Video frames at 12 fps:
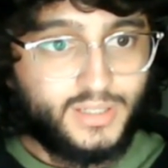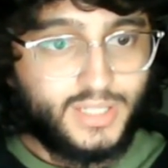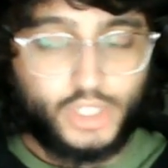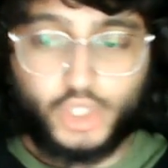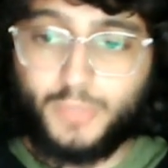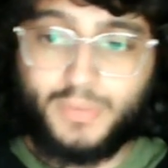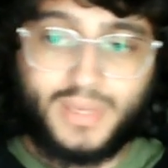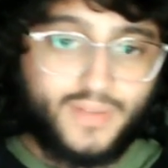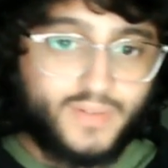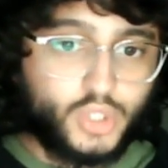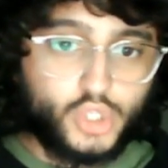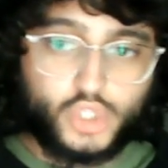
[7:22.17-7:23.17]
It shouldn't be
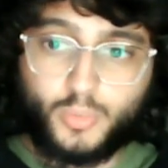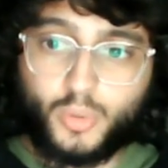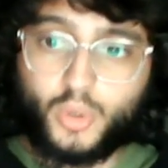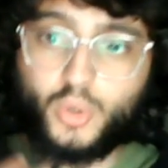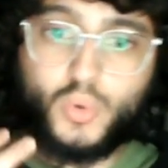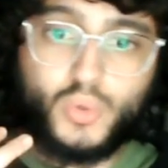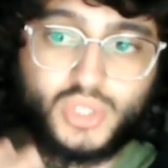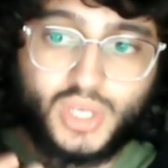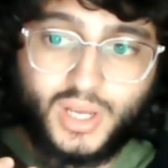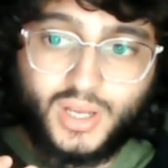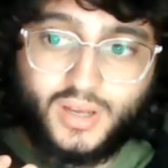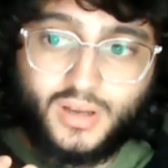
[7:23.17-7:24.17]
given to someone who's
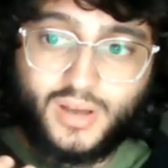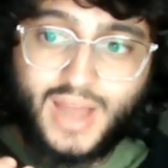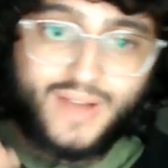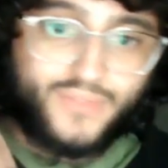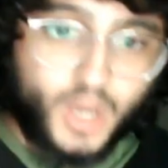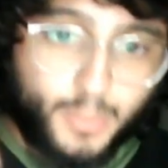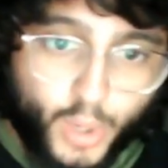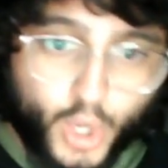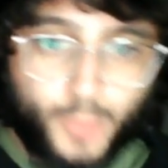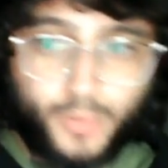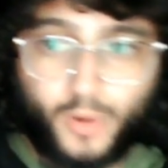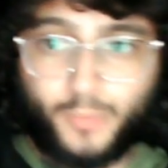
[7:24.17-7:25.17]
having a
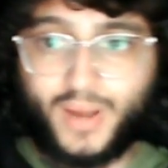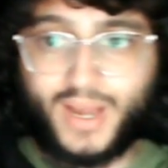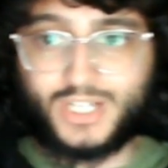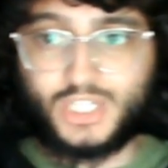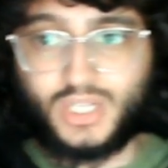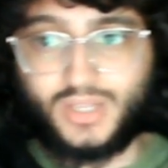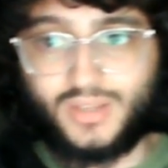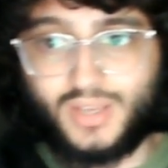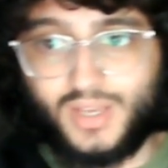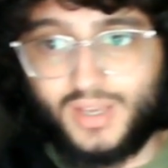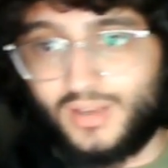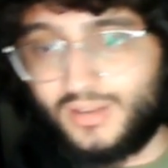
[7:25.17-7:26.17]
purple patch and,
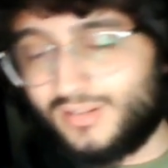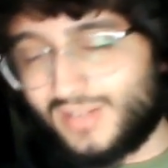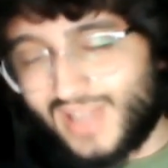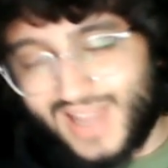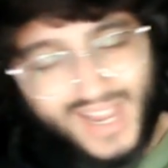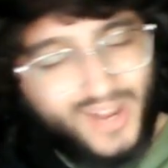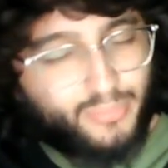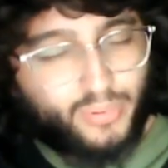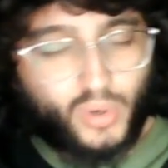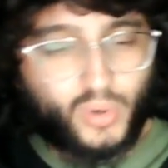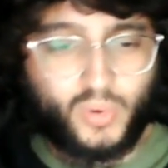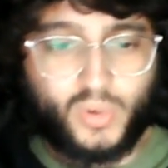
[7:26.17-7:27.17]
nah,
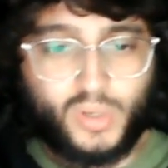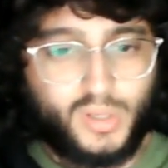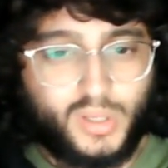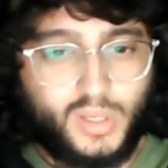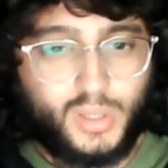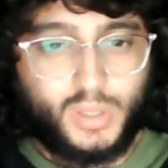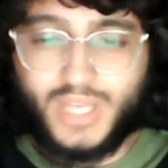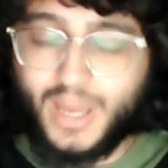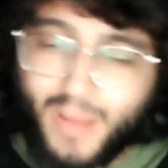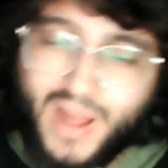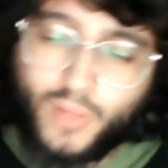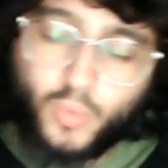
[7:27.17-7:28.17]
bro,
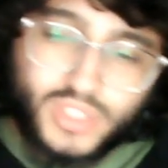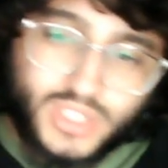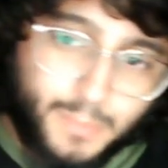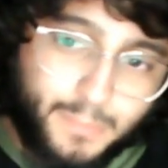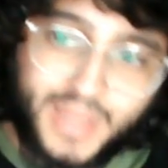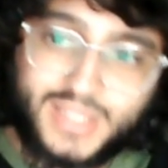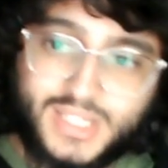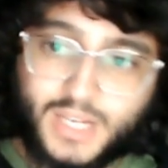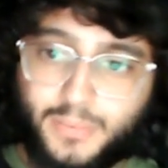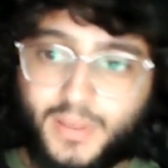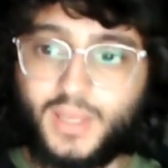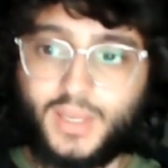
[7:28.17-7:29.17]
Yamal was the better
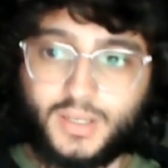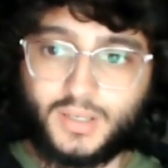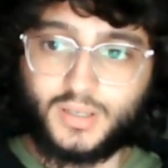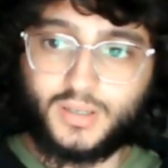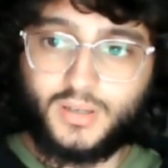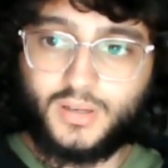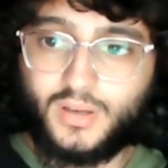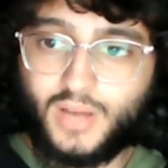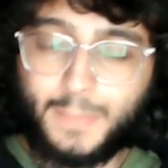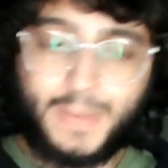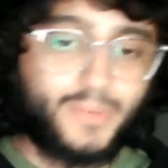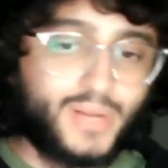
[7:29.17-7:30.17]
player.
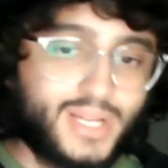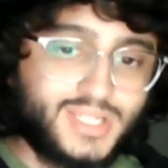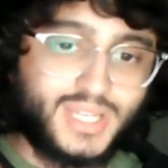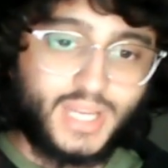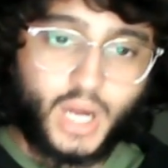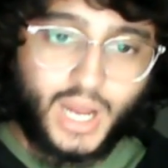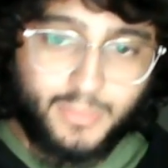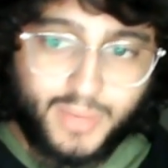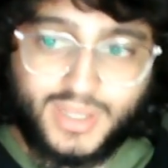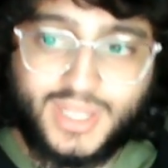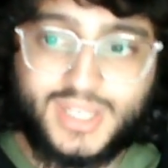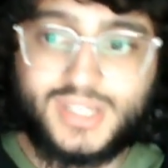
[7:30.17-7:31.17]
And people can say,
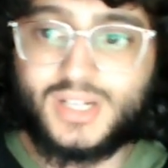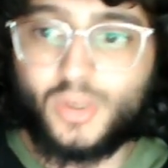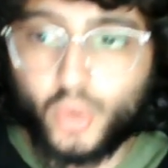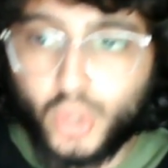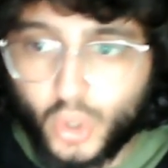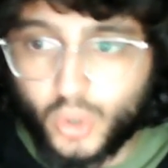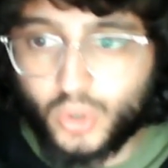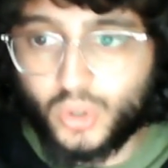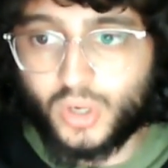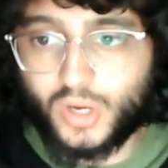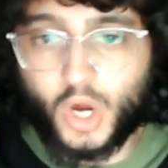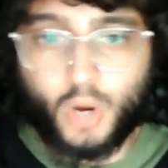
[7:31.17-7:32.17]
Ahmed, he's still young.
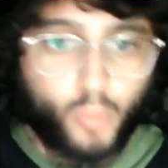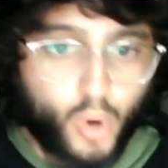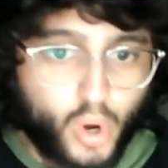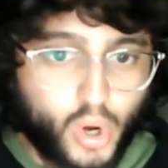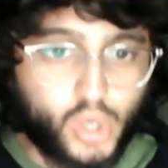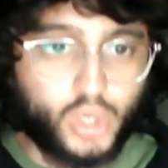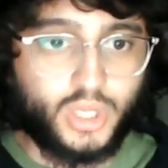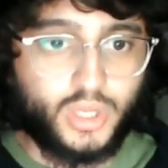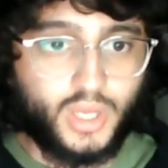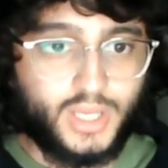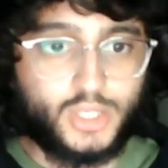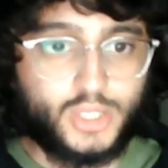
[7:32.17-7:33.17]
Come on.
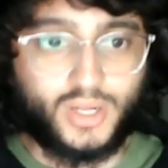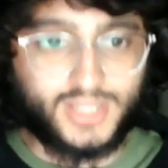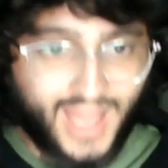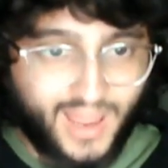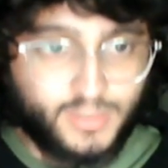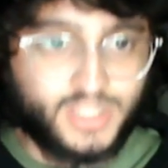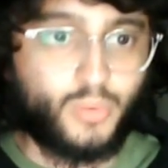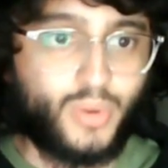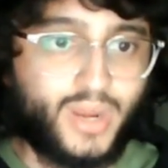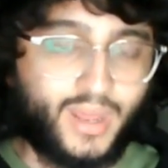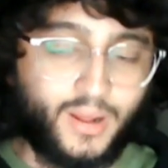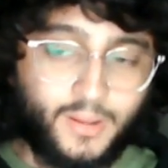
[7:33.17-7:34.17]
He's got time to
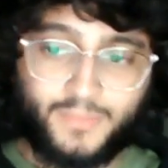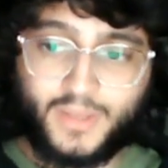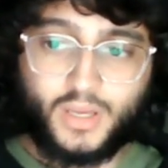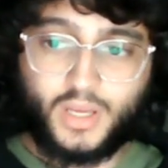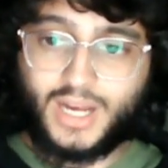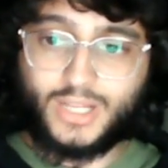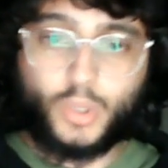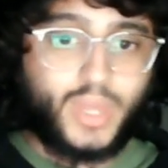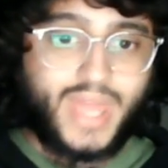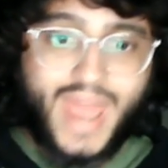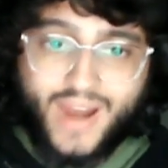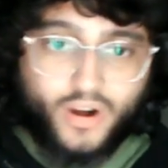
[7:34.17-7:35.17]
win it. I don't
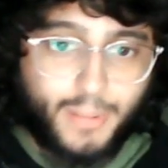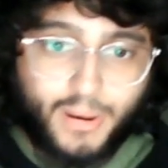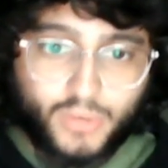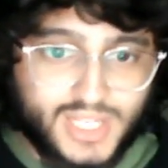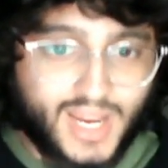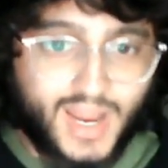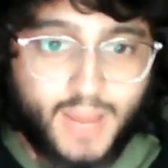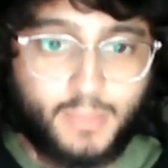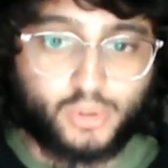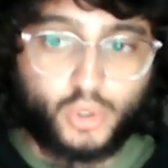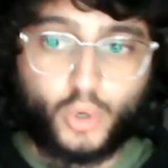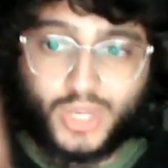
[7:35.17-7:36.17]
care about time.
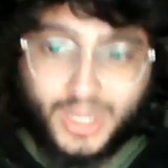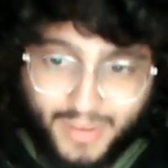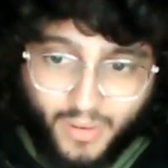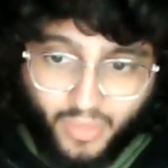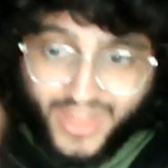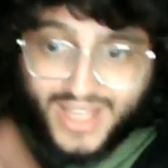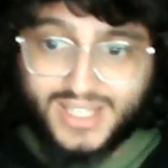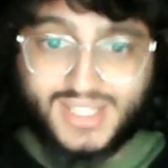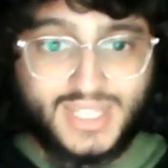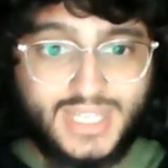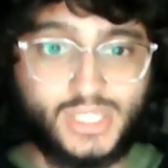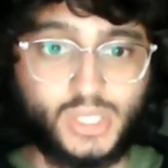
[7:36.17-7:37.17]
I'm talking about that
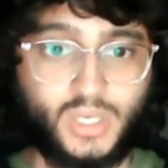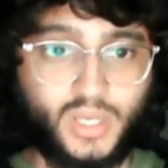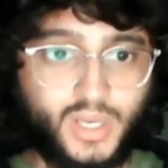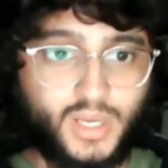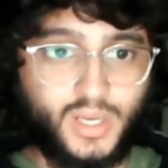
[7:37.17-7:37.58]
season.